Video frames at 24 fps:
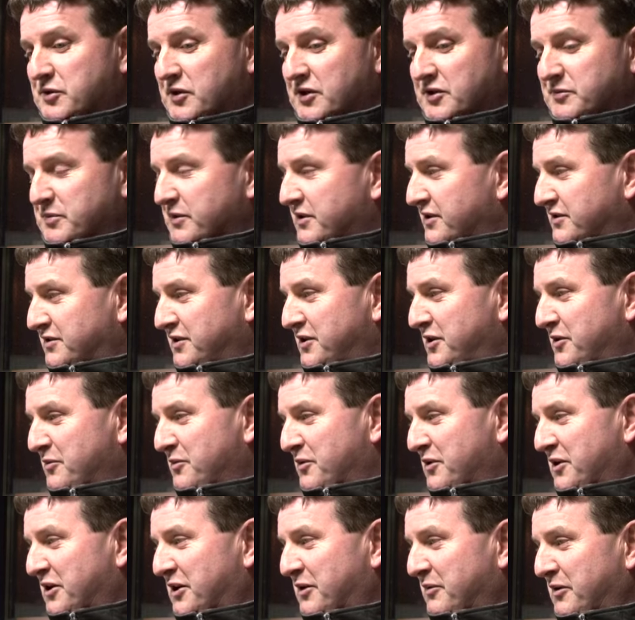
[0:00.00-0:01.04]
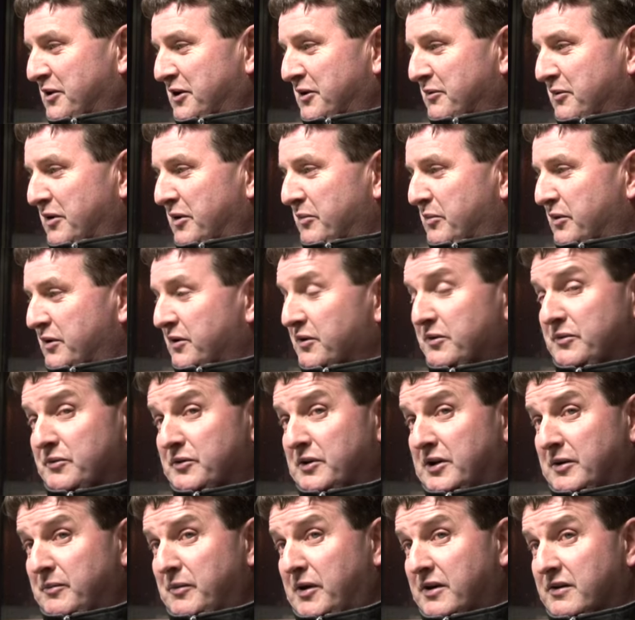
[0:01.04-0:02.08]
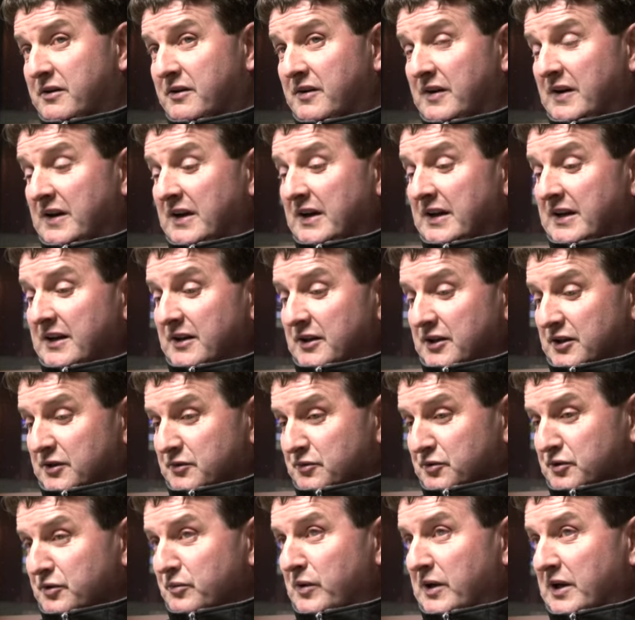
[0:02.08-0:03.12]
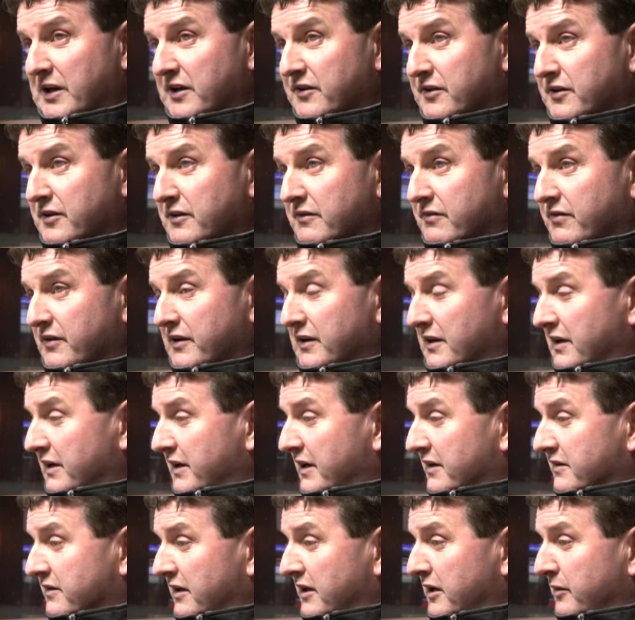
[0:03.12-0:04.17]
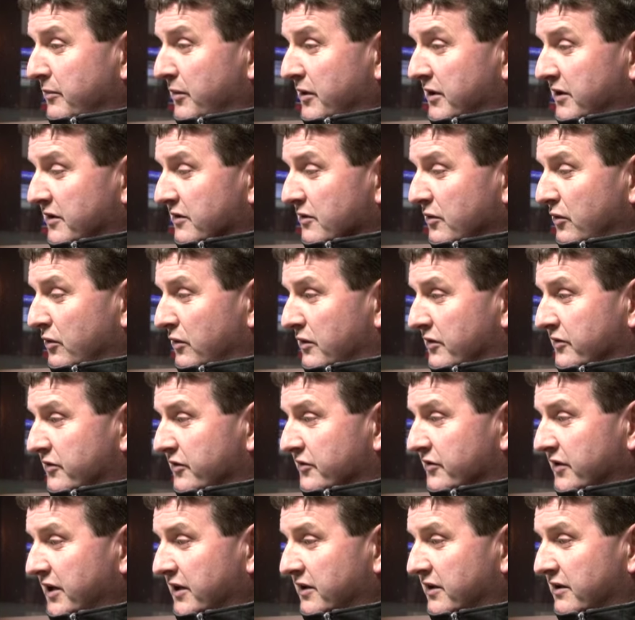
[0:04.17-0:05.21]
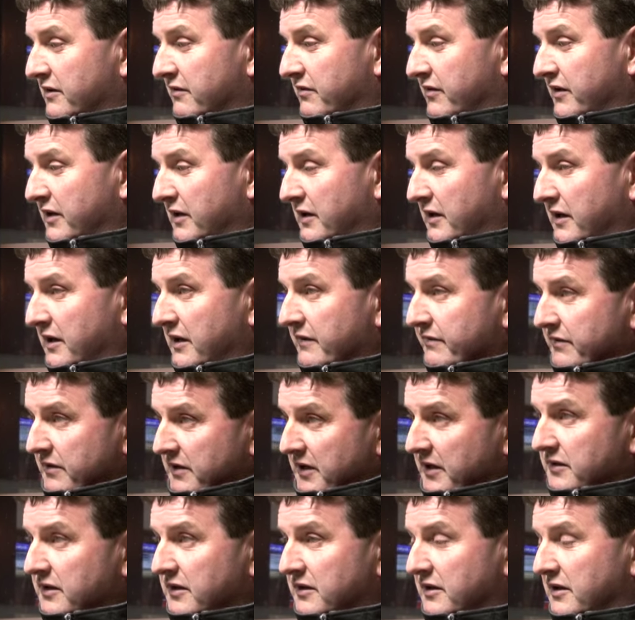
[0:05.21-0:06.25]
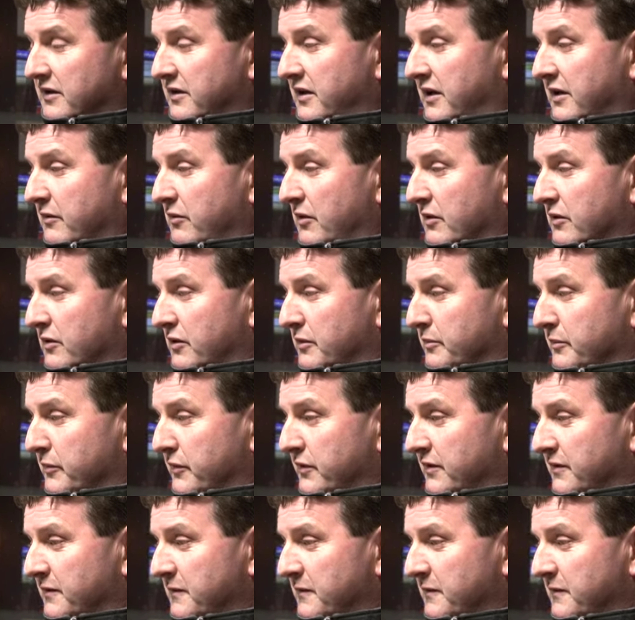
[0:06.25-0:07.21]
draws because then you won't get the one you want. But it doesn't really matter. He's running well. He's in the final, and that's anybody's goal is just to get to the final. And after that, then you take what comes.